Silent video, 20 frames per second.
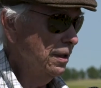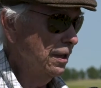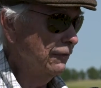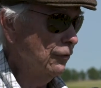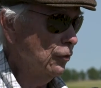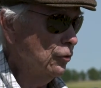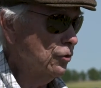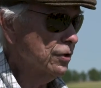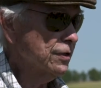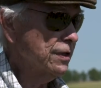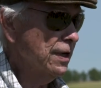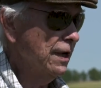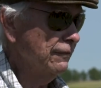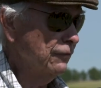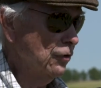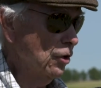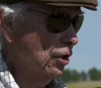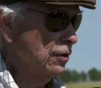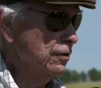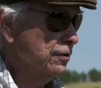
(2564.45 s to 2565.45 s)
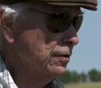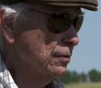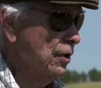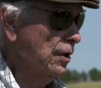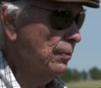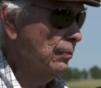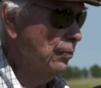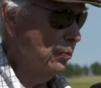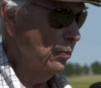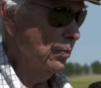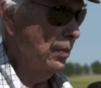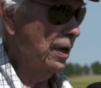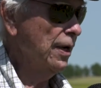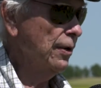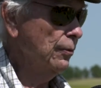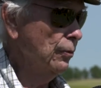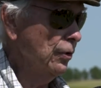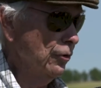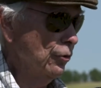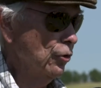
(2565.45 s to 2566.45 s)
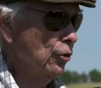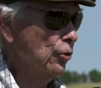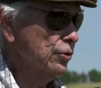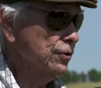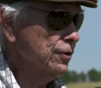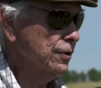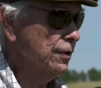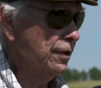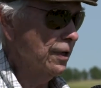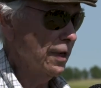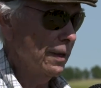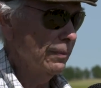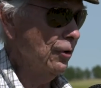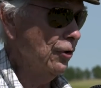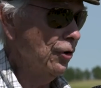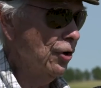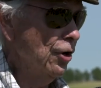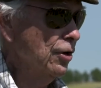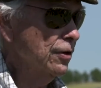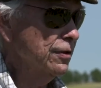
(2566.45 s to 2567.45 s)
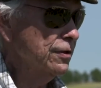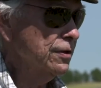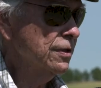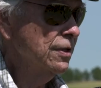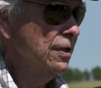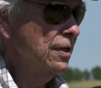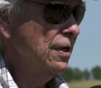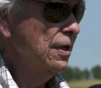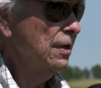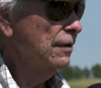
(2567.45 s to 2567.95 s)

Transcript: If you just have dog uh, man with a horse and a couple of dogs